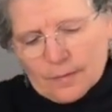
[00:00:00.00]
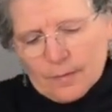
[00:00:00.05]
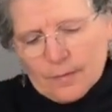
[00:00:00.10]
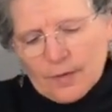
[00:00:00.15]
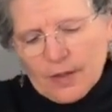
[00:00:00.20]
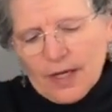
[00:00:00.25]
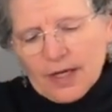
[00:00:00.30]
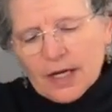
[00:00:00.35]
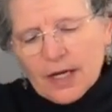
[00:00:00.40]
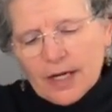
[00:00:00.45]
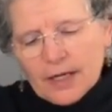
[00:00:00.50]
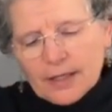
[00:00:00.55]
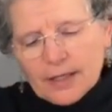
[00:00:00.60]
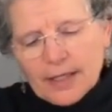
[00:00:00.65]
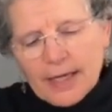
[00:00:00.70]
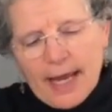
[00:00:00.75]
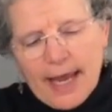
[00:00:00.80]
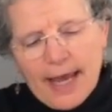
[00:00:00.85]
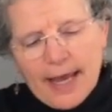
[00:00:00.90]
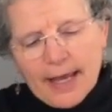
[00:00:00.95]
And I cut an
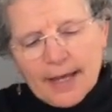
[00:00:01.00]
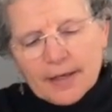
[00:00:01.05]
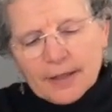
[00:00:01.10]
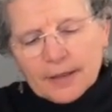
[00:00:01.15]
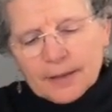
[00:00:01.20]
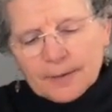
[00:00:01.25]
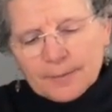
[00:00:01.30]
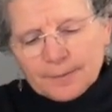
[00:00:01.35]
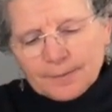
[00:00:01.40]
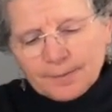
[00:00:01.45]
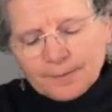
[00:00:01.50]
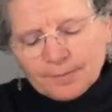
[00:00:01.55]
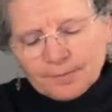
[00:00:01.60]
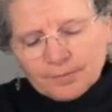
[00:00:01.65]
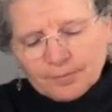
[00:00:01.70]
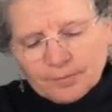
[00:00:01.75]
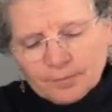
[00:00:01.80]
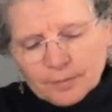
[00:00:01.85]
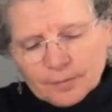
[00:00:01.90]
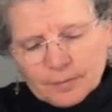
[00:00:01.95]
angle,
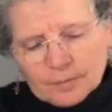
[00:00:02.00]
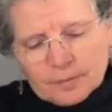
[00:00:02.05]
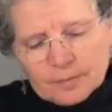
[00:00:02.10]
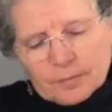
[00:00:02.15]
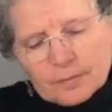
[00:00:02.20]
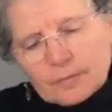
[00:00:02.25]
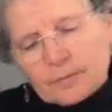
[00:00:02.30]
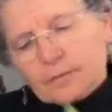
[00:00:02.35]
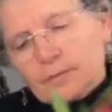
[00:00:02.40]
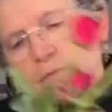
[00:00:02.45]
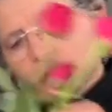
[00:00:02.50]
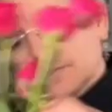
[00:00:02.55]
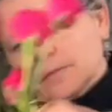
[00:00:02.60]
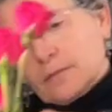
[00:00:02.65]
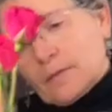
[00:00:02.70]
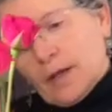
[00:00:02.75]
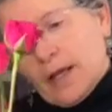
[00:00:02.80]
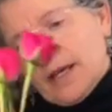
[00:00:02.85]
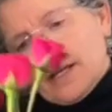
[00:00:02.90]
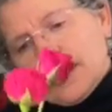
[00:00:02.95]

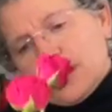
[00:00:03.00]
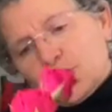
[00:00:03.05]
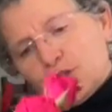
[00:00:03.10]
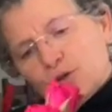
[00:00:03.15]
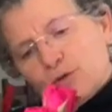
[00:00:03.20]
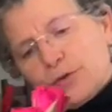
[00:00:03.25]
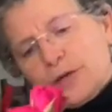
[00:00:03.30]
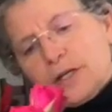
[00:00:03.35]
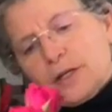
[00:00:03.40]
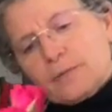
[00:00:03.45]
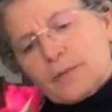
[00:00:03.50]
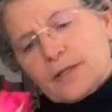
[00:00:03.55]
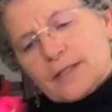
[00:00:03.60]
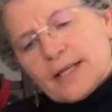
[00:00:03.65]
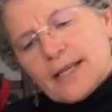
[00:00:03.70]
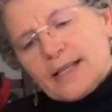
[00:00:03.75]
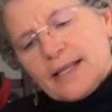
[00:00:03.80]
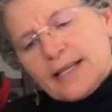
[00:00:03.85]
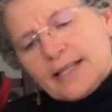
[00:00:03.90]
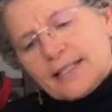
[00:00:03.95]
and I trim because I
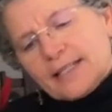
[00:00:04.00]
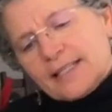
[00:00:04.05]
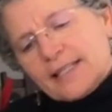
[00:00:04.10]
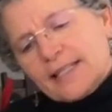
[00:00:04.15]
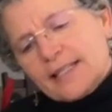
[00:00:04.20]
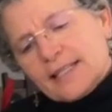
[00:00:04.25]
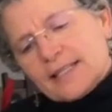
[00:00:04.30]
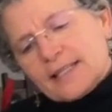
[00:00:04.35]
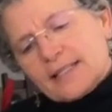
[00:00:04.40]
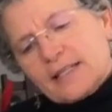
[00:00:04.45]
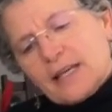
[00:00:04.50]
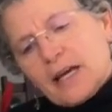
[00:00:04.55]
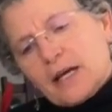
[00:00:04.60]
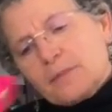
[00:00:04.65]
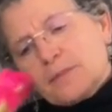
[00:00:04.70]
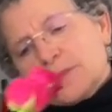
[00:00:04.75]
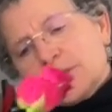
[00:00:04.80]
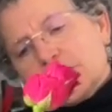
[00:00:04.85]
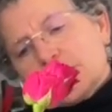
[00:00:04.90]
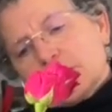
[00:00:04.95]
like to see the
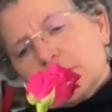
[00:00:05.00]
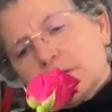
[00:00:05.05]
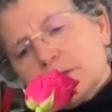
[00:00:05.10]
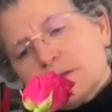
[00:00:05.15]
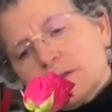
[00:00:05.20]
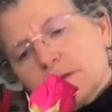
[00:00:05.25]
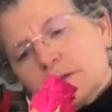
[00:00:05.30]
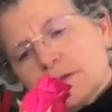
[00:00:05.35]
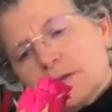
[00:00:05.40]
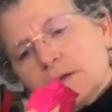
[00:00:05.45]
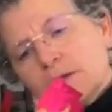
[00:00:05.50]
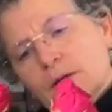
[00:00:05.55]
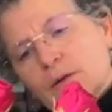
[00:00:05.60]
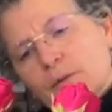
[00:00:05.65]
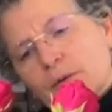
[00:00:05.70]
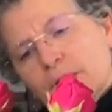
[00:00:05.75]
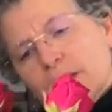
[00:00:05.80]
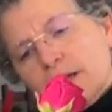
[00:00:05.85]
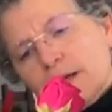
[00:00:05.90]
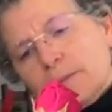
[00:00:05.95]
stems.
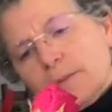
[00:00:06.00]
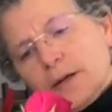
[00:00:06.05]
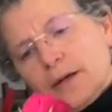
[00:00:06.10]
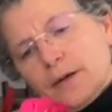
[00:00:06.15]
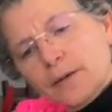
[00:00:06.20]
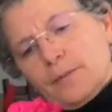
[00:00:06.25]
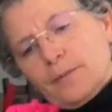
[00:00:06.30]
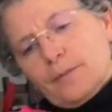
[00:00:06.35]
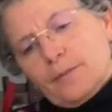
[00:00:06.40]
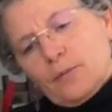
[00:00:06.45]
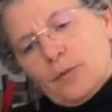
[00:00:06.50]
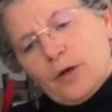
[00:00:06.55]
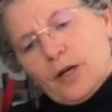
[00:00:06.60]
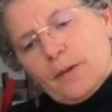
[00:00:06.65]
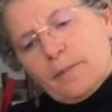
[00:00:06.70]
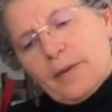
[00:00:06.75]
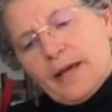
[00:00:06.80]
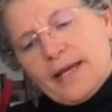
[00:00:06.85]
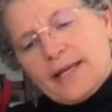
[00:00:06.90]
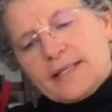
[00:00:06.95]
When
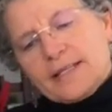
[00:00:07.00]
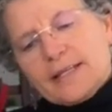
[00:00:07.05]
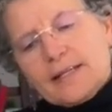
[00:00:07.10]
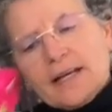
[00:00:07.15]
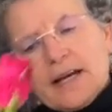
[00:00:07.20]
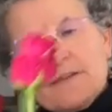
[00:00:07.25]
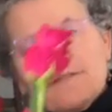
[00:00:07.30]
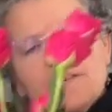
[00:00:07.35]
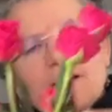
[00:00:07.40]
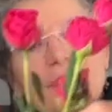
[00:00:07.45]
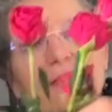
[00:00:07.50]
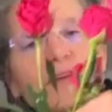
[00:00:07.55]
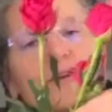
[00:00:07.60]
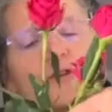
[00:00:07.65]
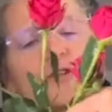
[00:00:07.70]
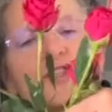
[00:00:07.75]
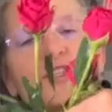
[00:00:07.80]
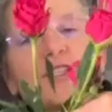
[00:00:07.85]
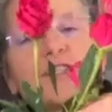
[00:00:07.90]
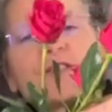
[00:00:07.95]
I'm painting, I find
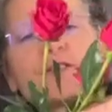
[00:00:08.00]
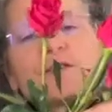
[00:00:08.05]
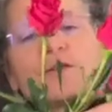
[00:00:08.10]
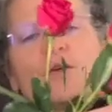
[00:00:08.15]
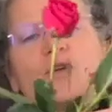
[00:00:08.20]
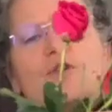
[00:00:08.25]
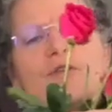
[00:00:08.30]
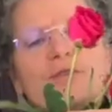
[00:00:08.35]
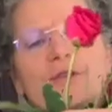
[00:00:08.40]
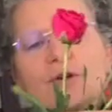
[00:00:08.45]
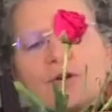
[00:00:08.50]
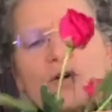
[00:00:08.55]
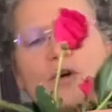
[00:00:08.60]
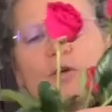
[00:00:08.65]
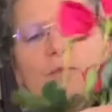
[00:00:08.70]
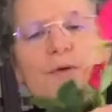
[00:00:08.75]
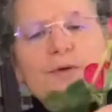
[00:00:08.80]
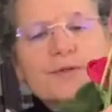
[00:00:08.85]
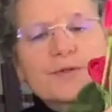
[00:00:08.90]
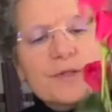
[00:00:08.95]
they're
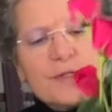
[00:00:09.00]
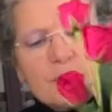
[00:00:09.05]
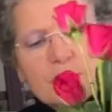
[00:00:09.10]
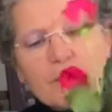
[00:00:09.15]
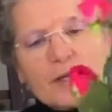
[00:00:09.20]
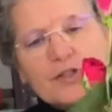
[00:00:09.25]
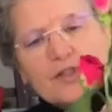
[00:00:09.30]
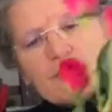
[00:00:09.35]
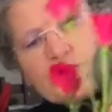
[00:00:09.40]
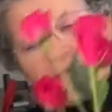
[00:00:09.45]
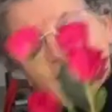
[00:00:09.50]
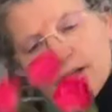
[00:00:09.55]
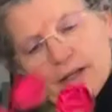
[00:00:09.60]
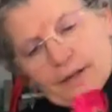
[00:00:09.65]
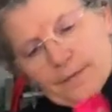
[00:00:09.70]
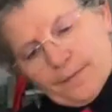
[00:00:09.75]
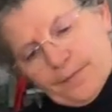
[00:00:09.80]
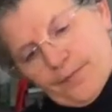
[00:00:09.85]
almost as much fun.